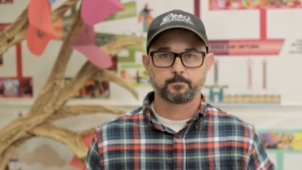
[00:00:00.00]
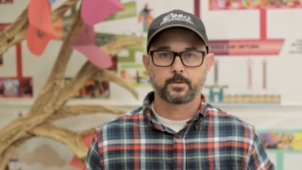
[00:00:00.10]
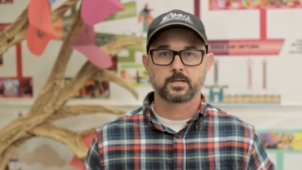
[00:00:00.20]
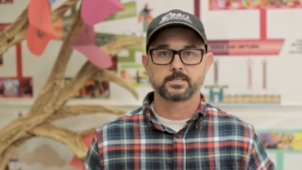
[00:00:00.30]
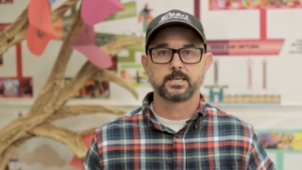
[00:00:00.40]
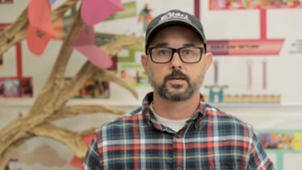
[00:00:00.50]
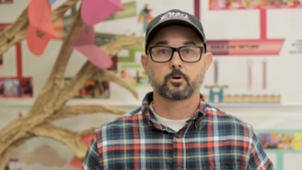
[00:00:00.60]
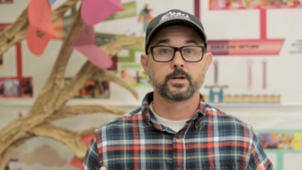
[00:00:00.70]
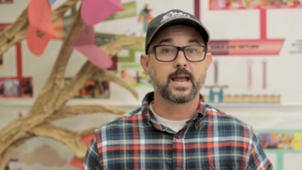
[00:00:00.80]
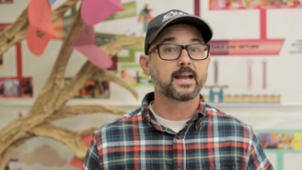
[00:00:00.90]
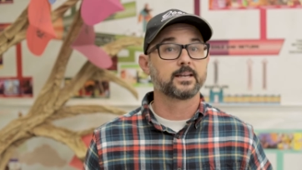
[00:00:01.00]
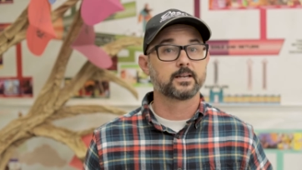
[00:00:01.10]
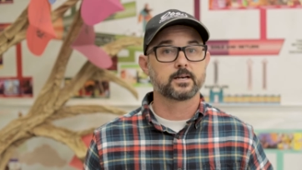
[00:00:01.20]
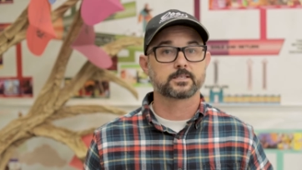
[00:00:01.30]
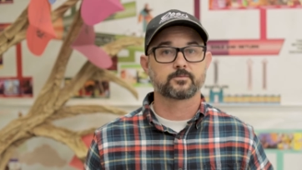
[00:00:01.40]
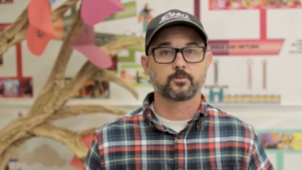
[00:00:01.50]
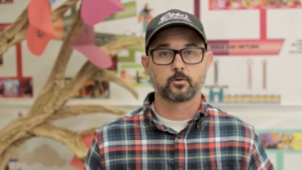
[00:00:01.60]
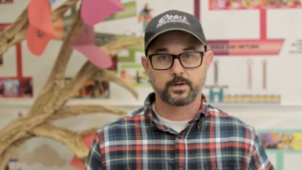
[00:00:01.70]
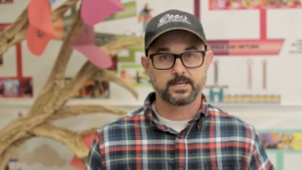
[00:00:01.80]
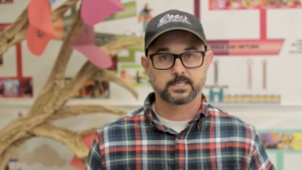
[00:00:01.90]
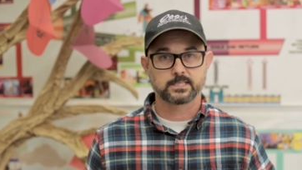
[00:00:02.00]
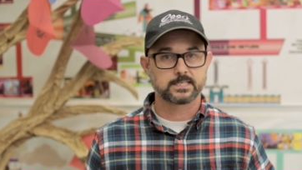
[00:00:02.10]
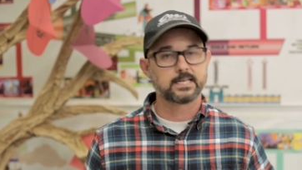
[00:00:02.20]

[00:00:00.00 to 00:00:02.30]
because he created us for reasons.